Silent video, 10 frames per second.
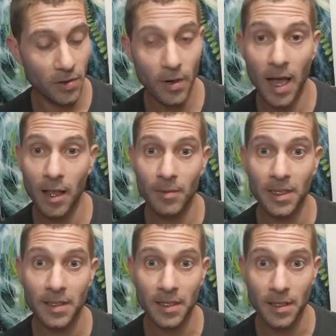
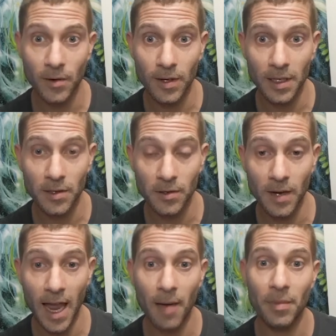elements is going to
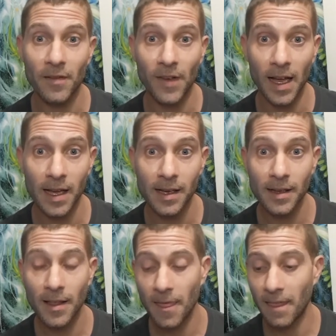amplify
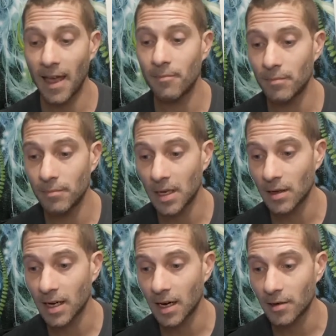that middle
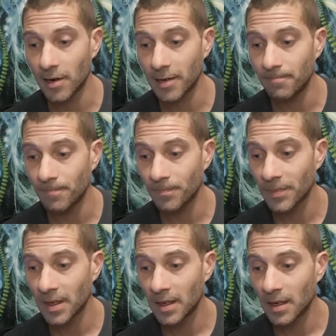card, right?
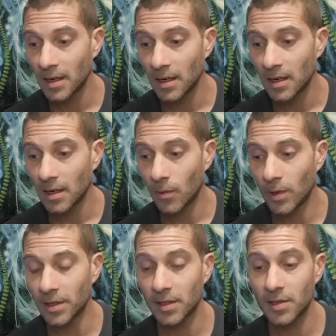
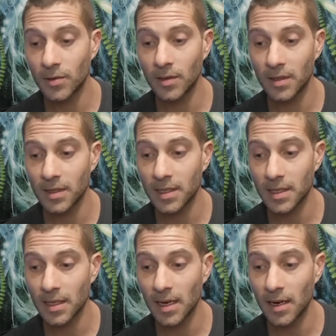When the suits
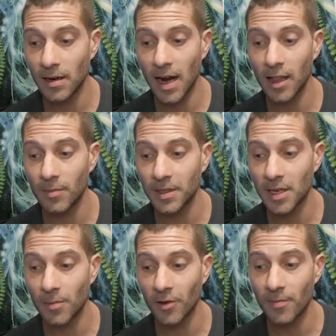or elements are
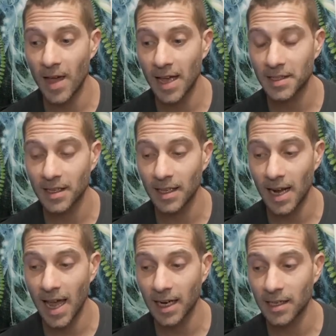both masculine
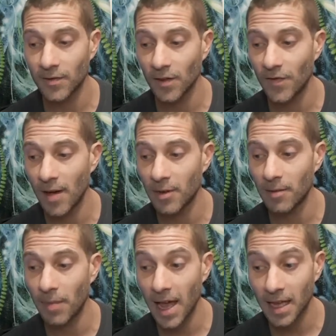active or feminine
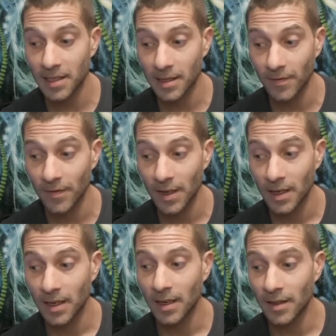passive,
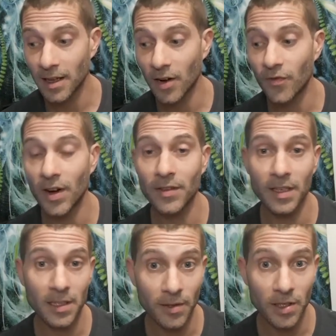they are friendly
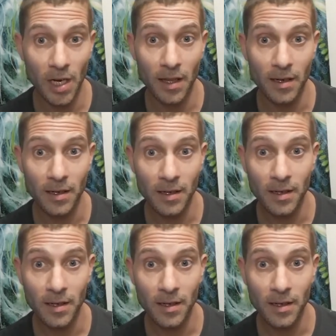to each other.